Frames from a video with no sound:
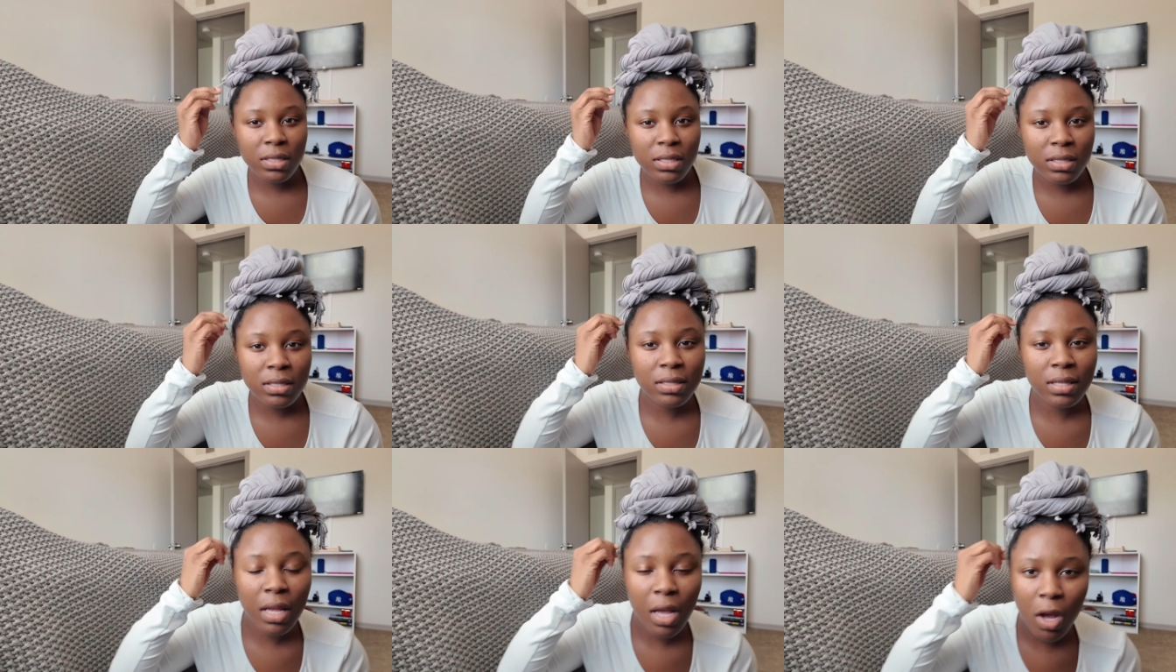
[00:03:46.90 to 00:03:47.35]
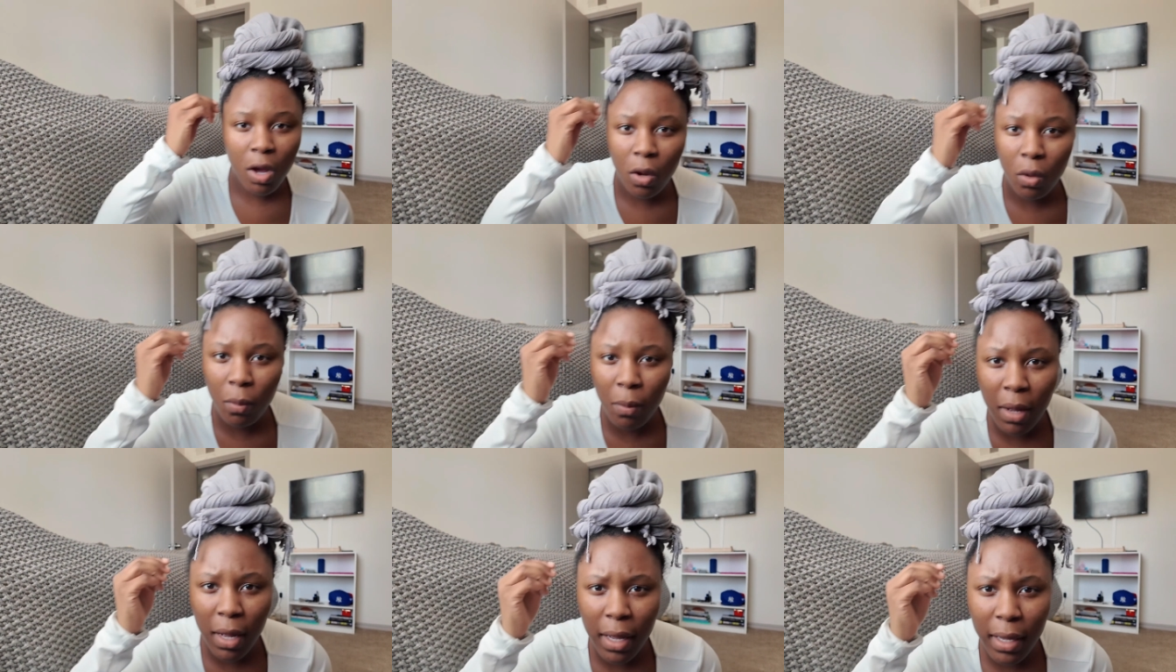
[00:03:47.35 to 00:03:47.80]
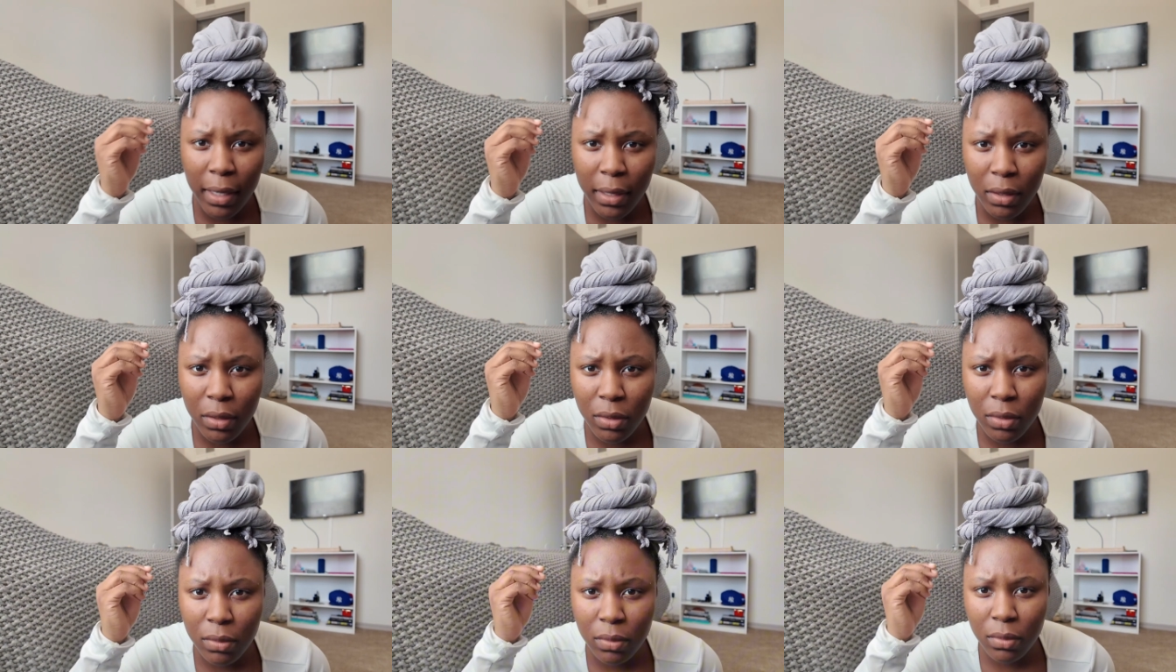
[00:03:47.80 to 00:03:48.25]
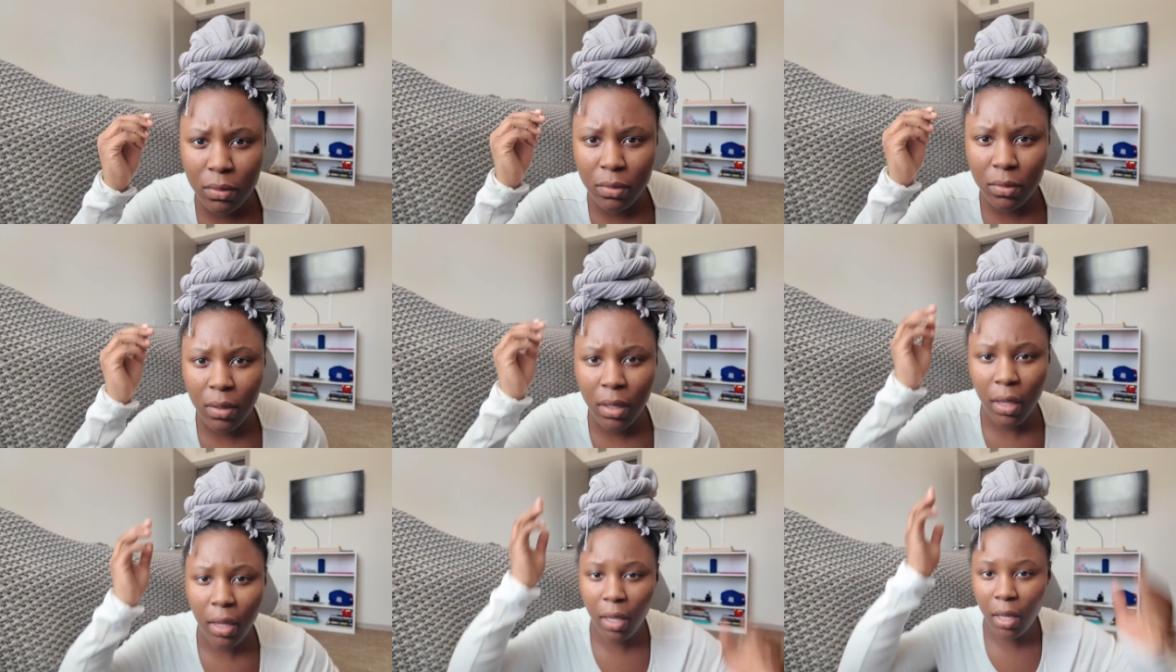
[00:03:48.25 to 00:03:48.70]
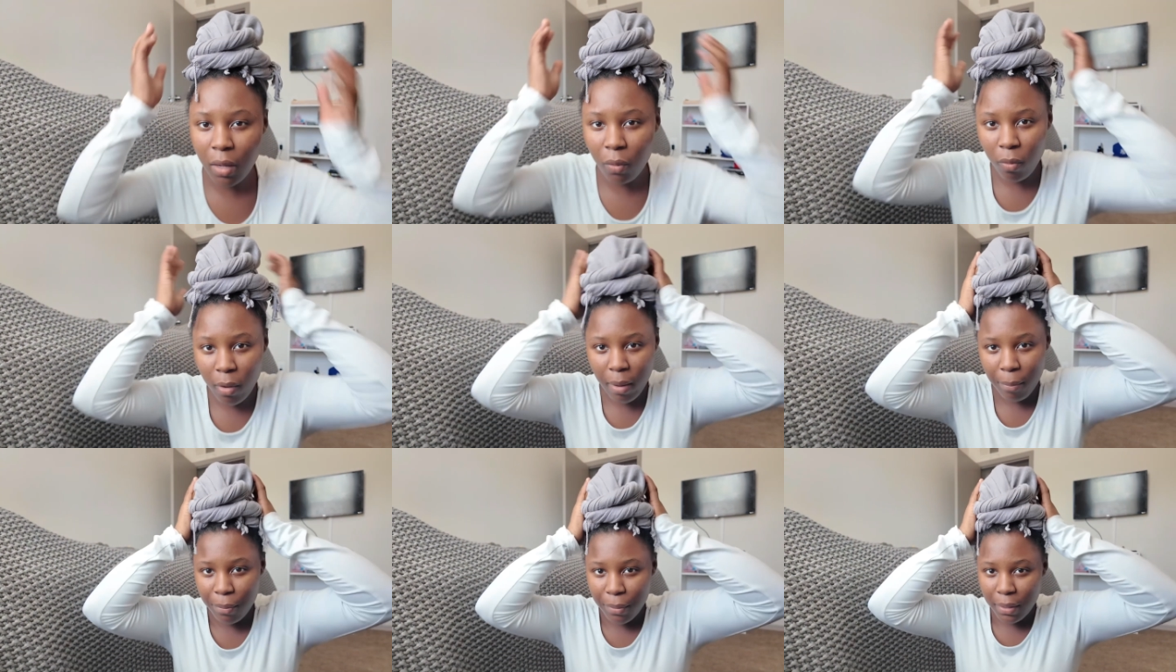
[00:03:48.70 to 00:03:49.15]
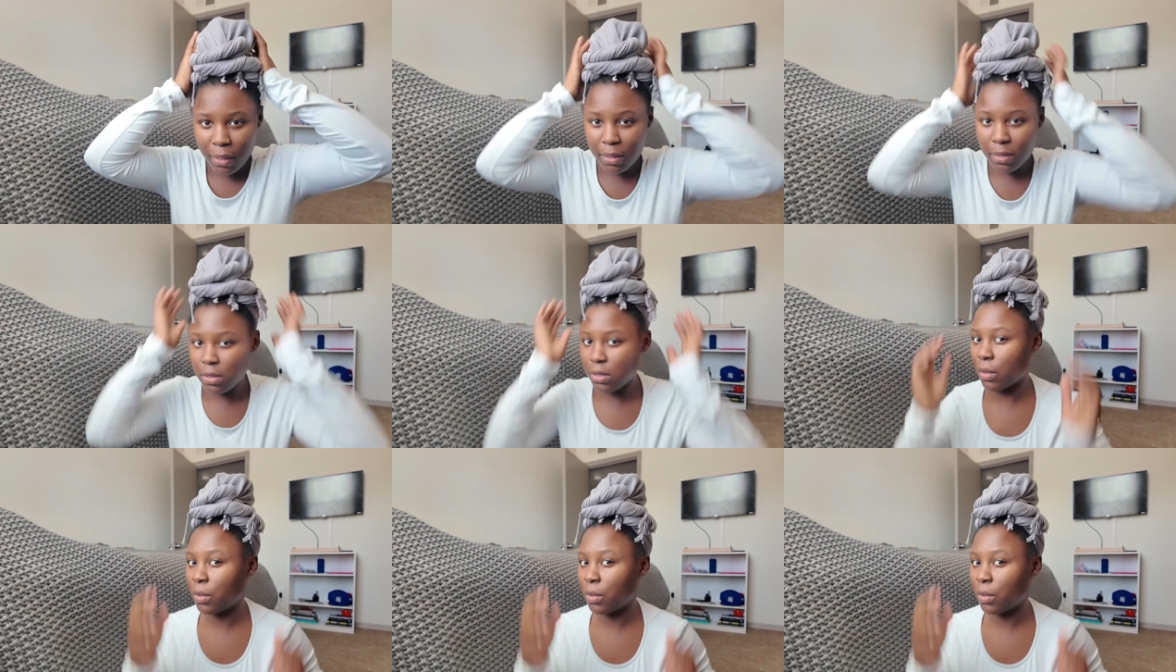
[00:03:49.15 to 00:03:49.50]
this is how my hair wrap is.